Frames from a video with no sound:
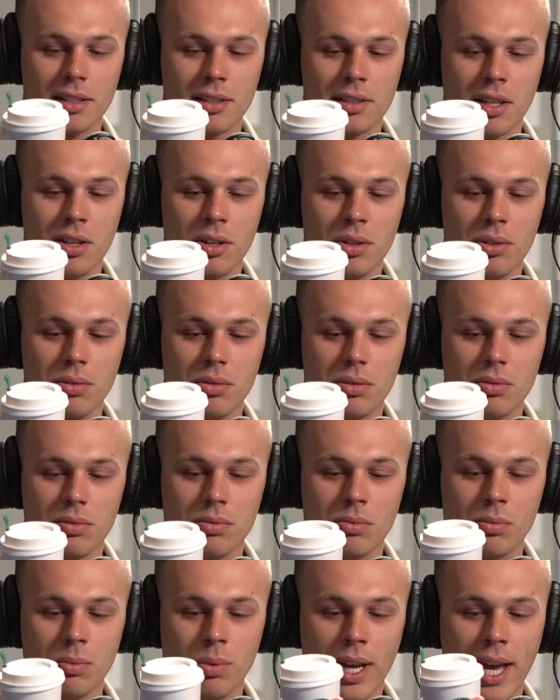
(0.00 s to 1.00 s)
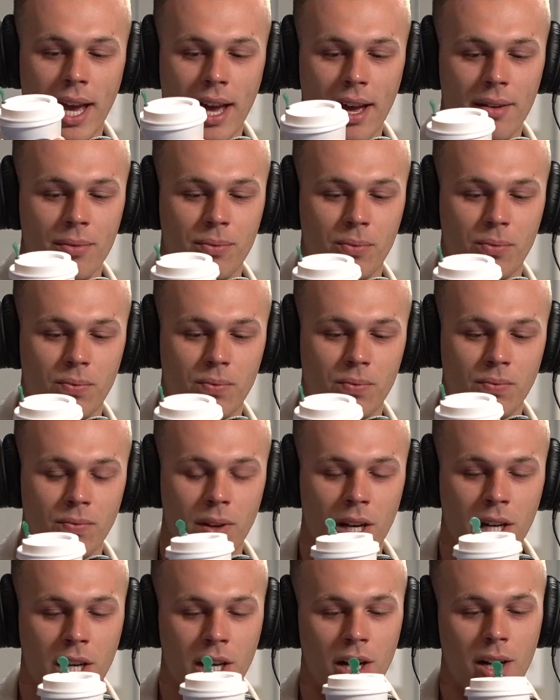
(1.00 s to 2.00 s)
So we have
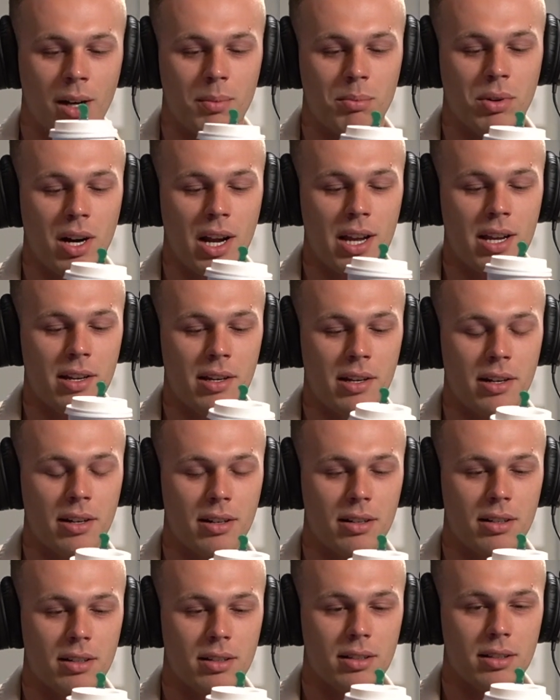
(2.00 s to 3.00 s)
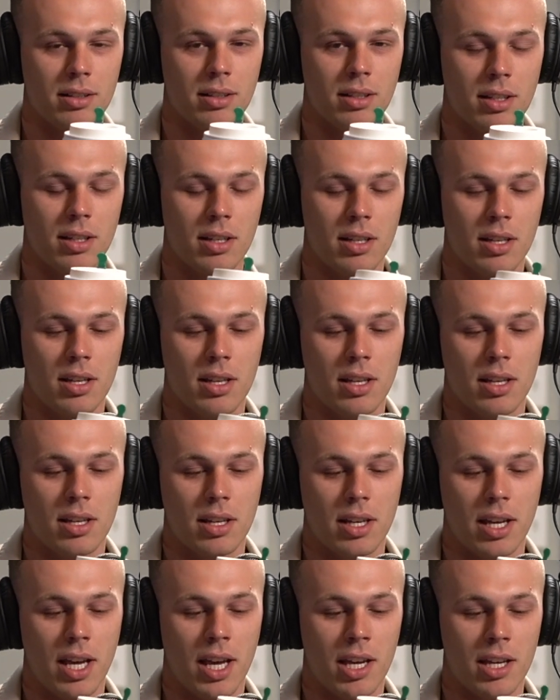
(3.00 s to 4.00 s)
a cup right here. Yeah.
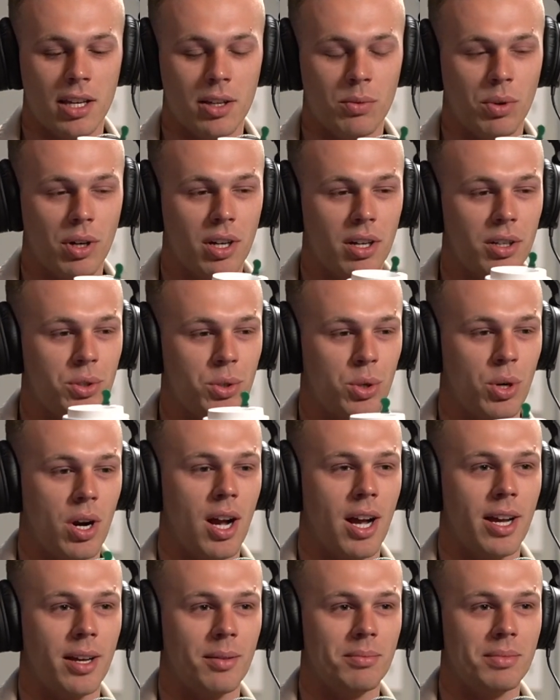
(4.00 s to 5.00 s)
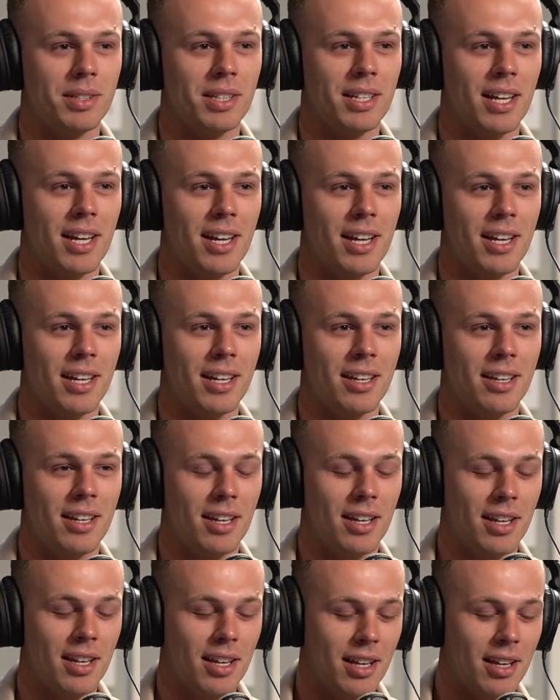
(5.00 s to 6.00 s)
And we're gonna try them today.
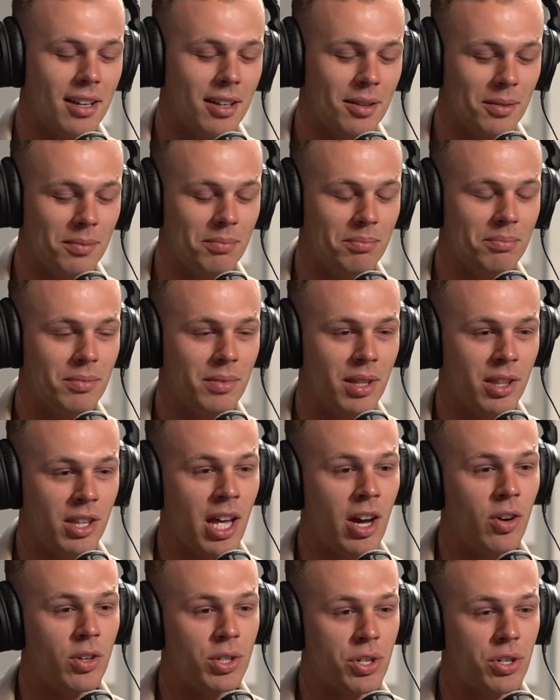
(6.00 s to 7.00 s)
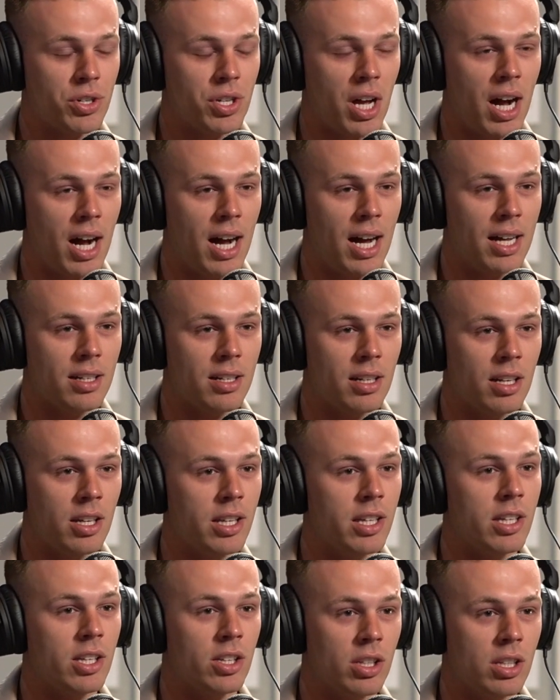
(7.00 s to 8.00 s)
Um, now is yours hot? Uh,
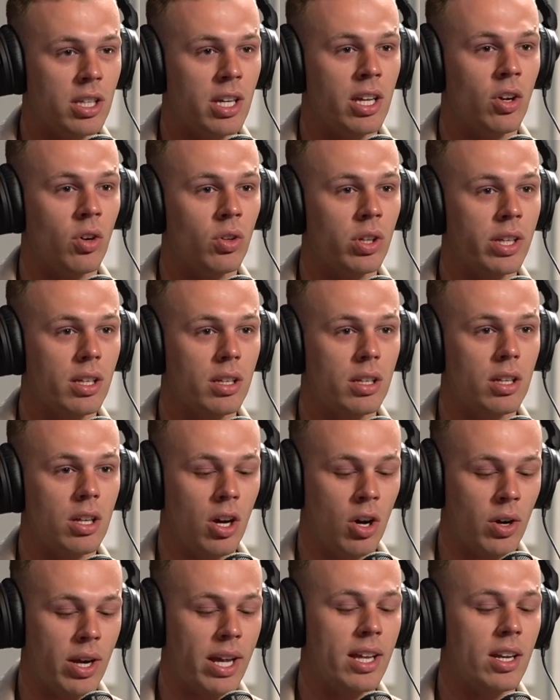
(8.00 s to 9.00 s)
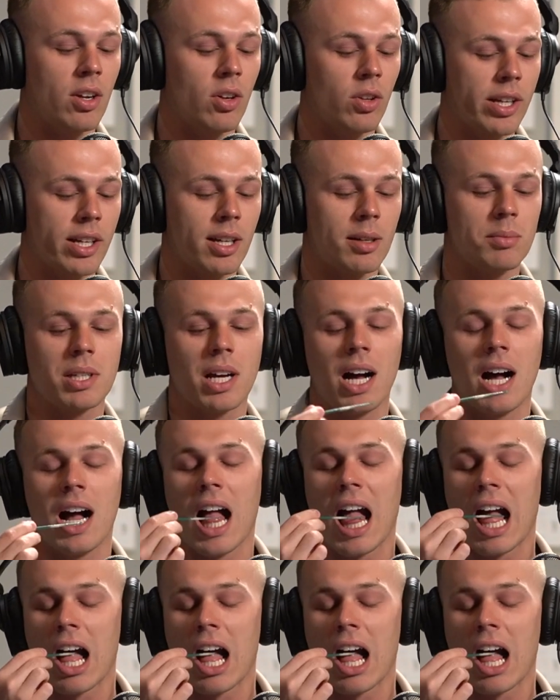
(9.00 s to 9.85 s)
yeah, they're it only, all hot. Okay, all it only hot. comes hot.